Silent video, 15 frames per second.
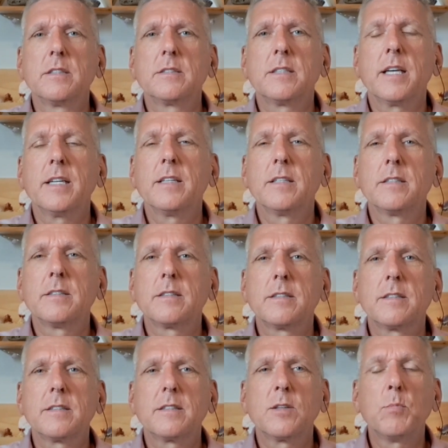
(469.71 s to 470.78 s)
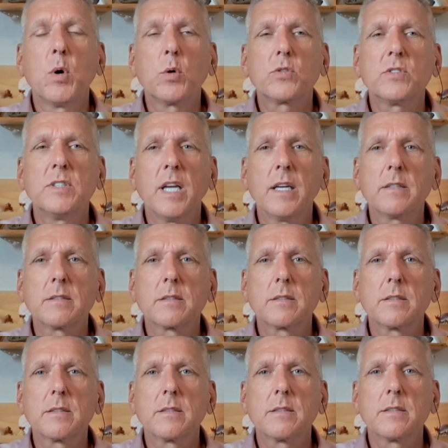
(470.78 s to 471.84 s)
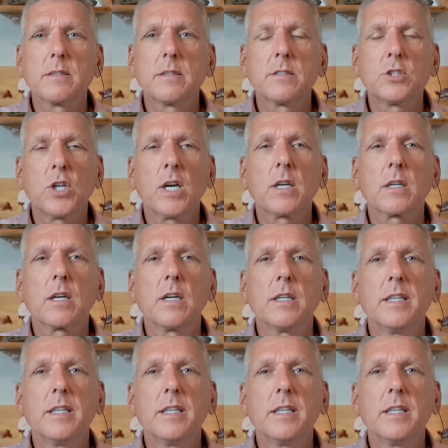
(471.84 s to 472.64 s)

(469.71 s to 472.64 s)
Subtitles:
that is the most dense chakra.